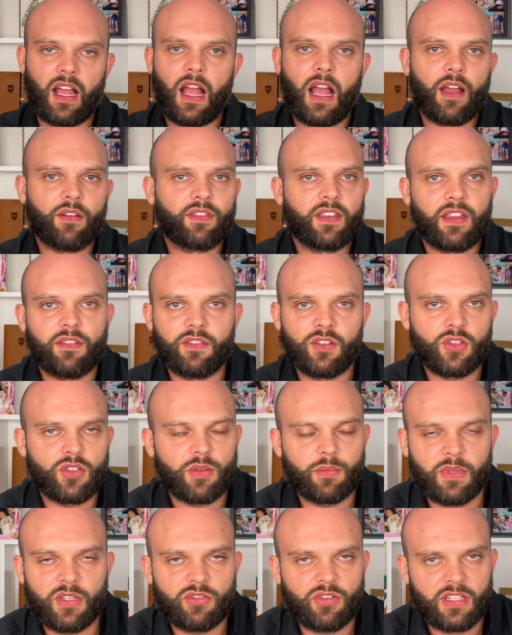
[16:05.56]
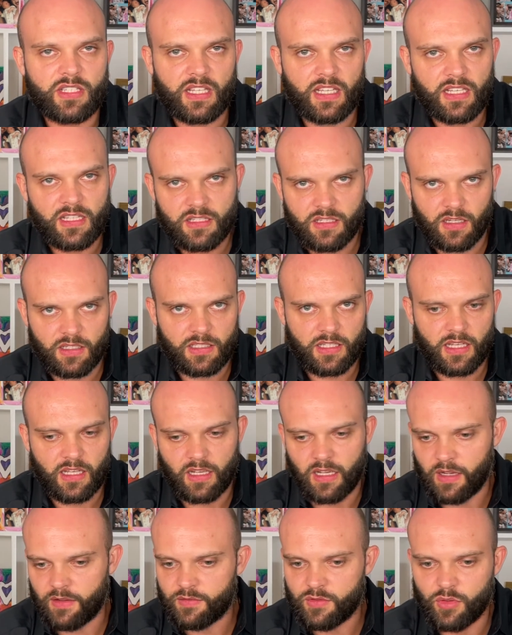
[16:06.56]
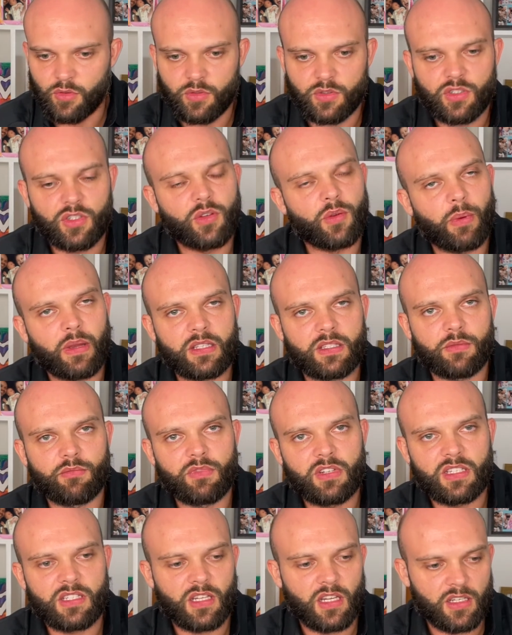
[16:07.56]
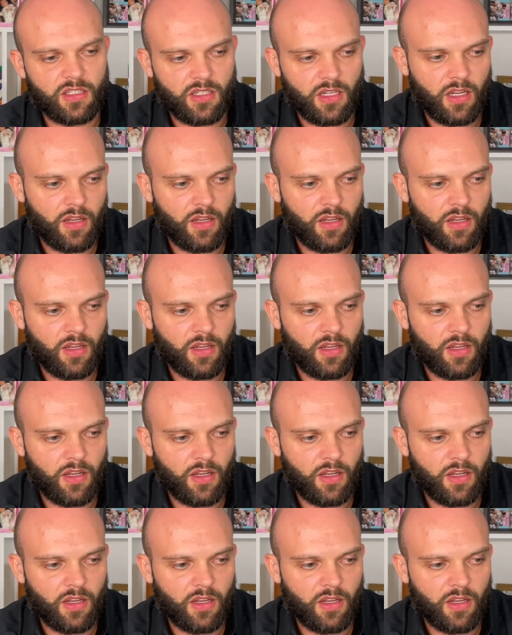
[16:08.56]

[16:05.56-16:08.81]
I've given you some interesting insights there. I've talked to you about some research.